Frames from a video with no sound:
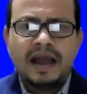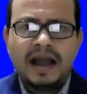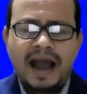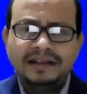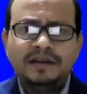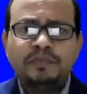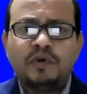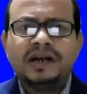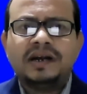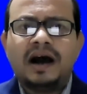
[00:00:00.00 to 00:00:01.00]
Another
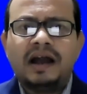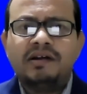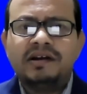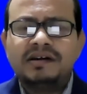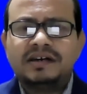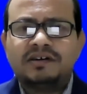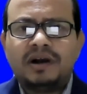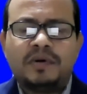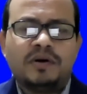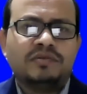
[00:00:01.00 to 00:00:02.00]
point I will
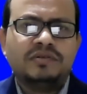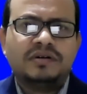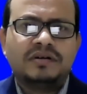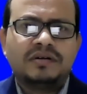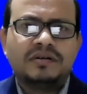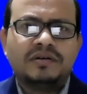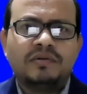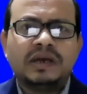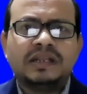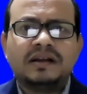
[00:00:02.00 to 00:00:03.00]
talk about,
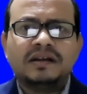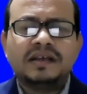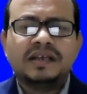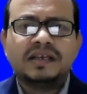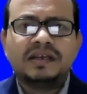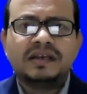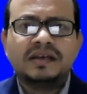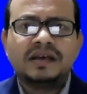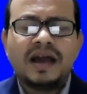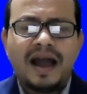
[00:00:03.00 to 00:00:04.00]
whether
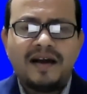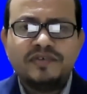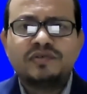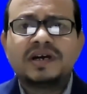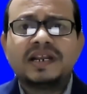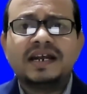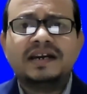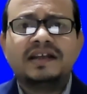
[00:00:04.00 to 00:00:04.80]
have you created